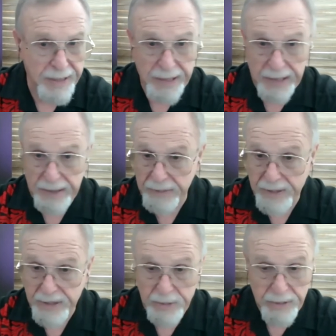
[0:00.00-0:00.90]
And if the
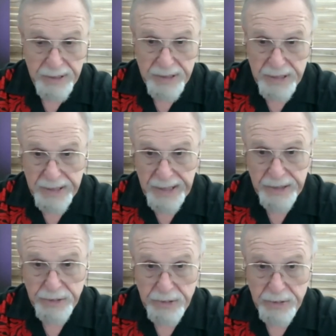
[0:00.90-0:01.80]
student is a
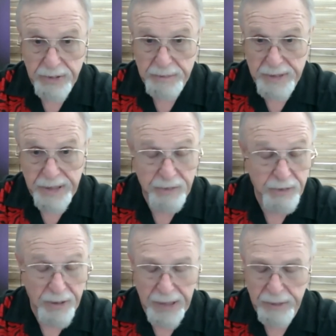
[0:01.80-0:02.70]
danger to himself
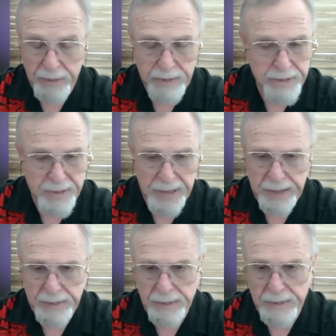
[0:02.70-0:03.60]
or others,
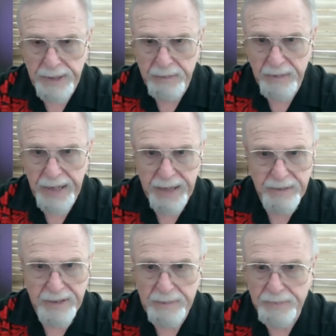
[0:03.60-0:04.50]
then, then we
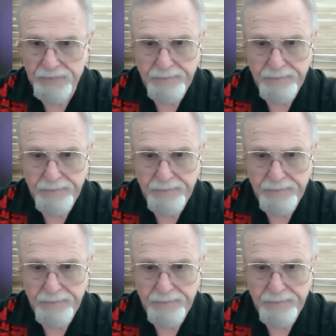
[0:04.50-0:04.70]
have a